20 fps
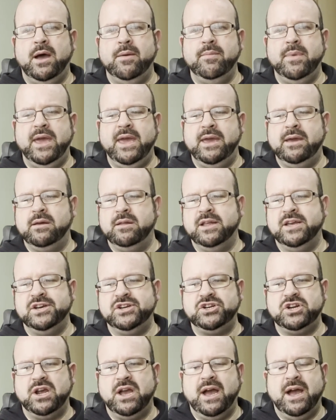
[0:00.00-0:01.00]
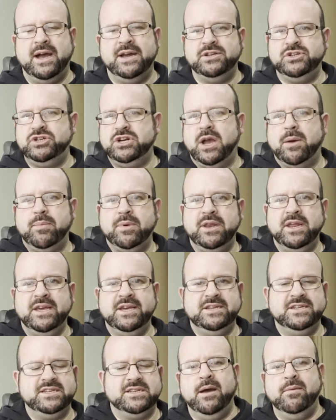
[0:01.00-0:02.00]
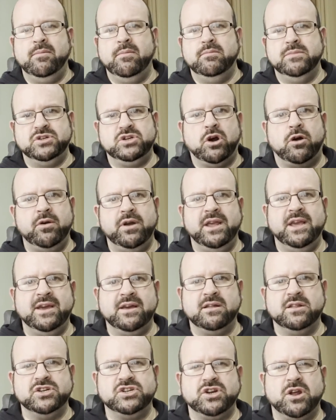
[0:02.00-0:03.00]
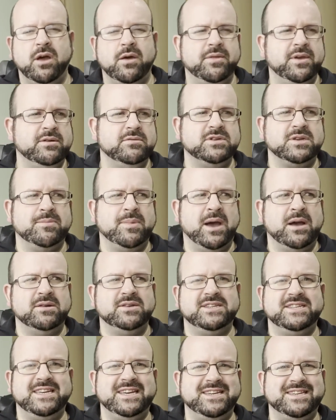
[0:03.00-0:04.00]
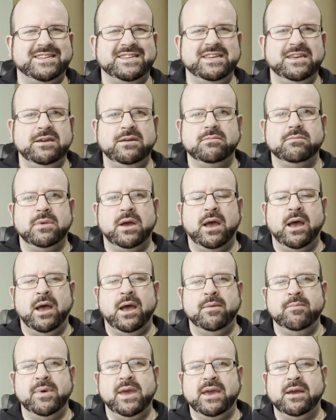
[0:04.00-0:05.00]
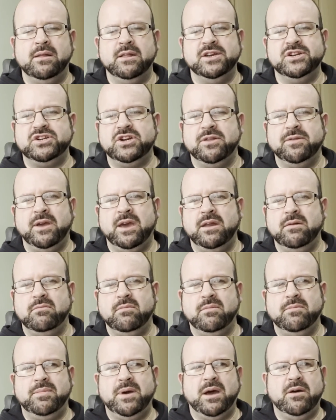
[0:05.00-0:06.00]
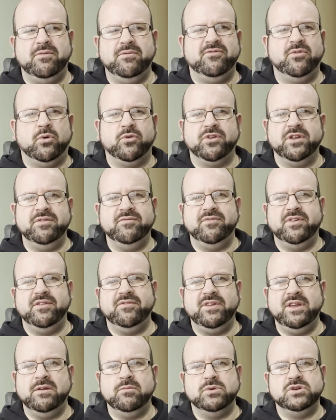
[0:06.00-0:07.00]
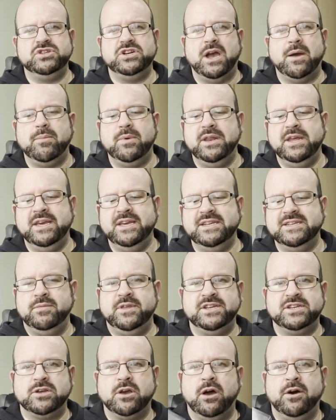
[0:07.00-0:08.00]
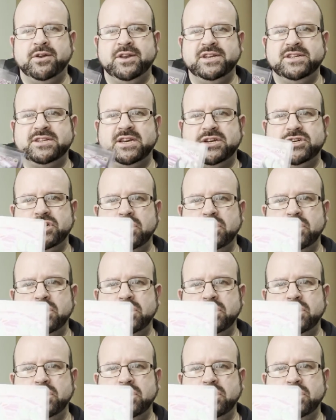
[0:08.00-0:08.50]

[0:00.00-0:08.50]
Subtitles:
English and Japanese. Majority English, so I think it was about 60 English and then about 14-15 were Japanese. This card is actually